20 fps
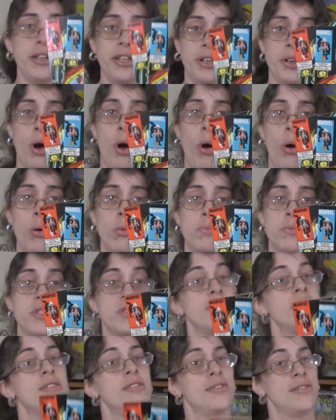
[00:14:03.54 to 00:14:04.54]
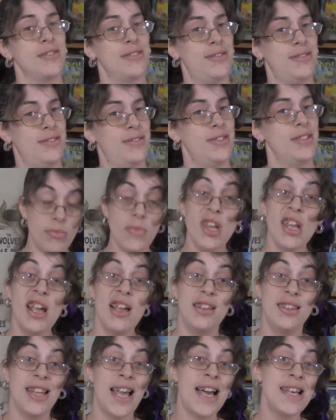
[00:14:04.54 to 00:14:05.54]
need homes.
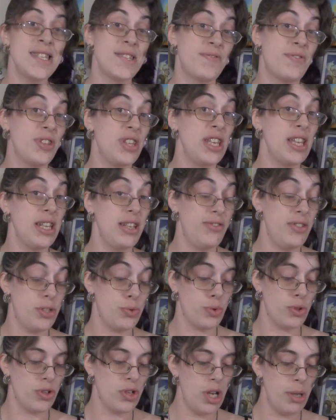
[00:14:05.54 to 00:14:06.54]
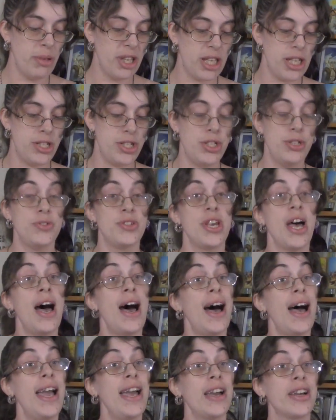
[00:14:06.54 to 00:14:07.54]
Last, for the individual comic issues,
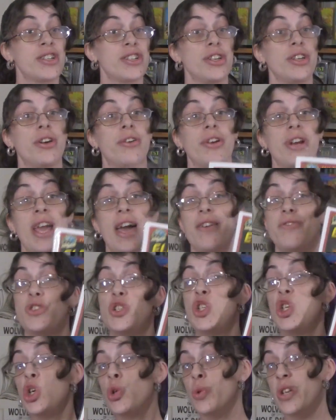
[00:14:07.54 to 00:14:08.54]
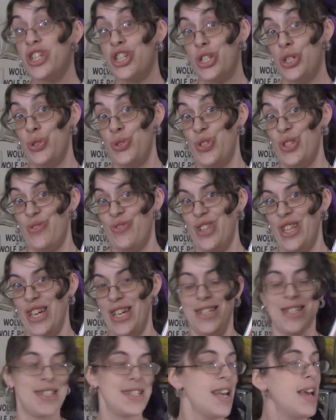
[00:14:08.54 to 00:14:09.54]
I actually already have 2 issues of
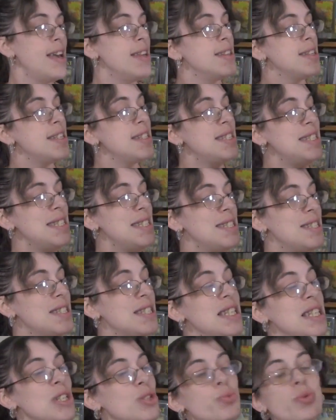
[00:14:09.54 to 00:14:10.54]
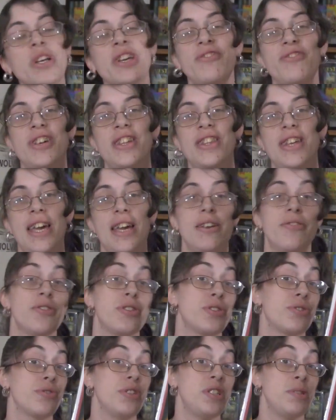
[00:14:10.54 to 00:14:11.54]
this. This is the 25th
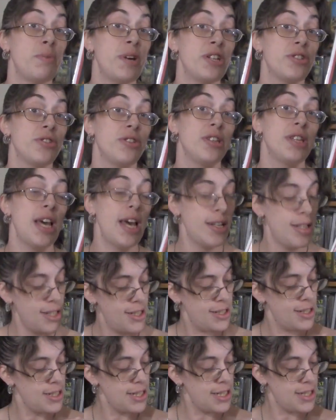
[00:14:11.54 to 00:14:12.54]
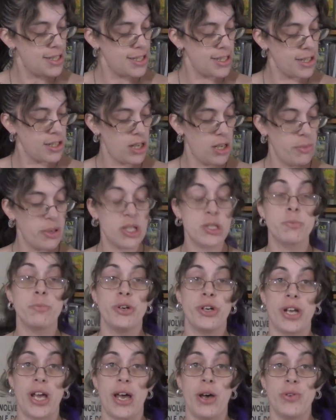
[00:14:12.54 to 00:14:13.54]
anniversary special that DC Comics
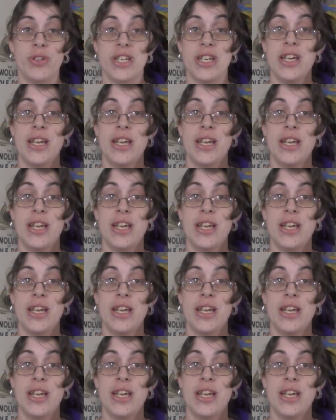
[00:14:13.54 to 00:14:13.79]
put out,